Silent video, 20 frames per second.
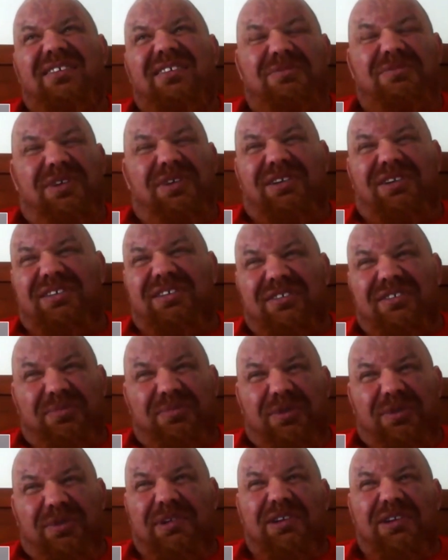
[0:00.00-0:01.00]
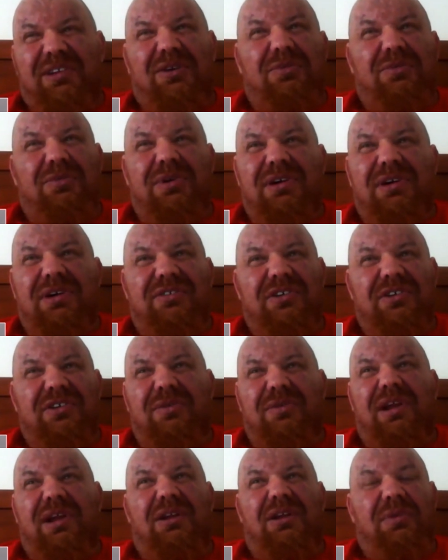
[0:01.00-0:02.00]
to be honest, they're probably no worse than going out